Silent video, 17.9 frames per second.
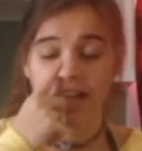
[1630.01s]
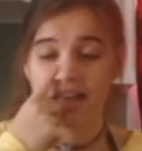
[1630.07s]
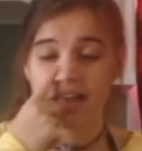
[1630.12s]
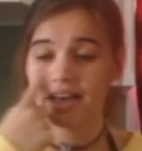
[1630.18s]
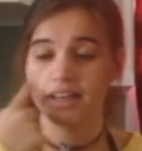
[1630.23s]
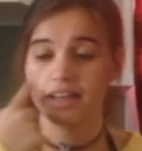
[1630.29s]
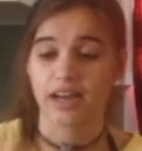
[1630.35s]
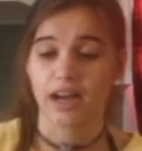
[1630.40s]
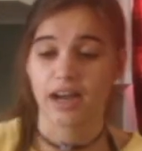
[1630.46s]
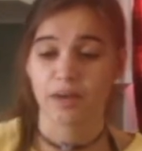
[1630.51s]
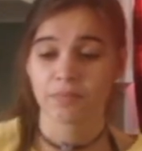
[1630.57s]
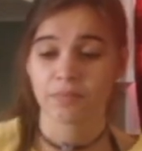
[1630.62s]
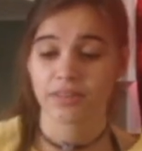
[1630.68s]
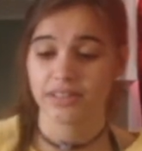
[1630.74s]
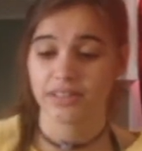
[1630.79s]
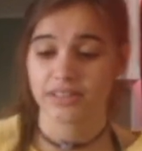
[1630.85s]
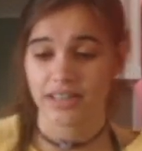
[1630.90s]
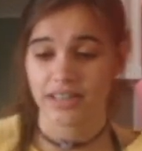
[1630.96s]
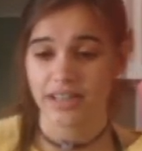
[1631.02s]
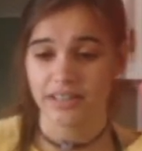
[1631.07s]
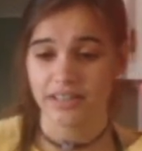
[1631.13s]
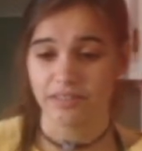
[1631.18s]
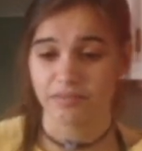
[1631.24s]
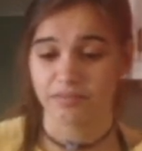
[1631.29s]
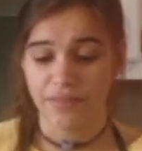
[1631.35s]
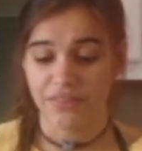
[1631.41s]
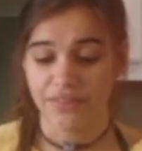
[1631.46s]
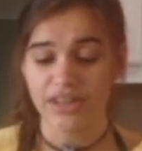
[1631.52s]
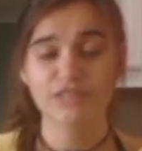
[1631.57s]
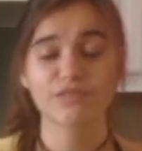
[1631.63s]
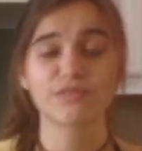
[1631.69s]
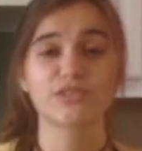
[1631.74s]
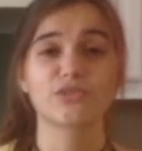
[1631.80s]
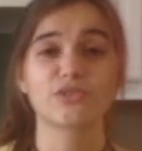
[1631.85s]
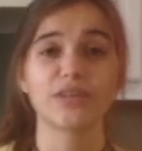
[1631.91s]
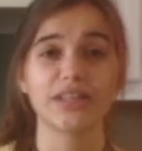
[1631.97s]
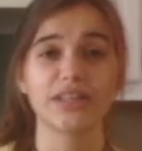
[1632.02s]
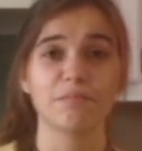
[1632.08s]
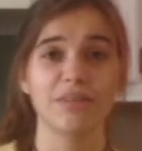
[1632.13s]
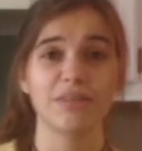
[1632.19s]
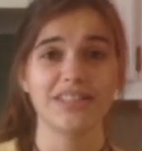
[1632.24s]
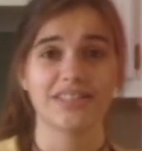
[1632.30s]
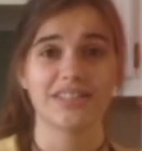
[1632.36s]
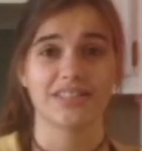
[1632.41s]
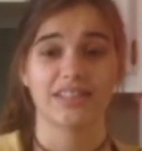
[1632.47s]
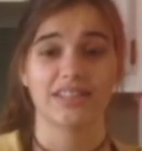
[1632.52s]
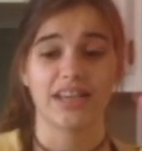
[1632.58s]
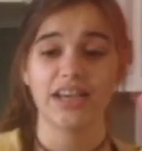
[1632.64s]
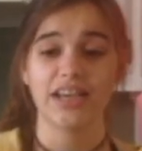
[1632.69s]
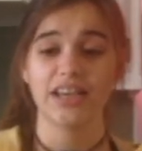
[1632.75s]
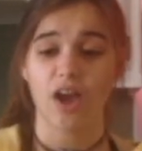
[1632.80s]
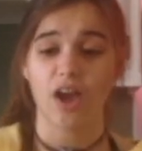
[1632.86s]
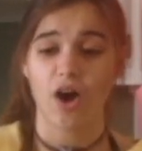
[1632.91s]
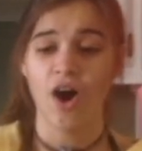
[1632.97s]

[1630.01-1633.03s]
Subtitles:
And I'm really excited. Thanks for joining me today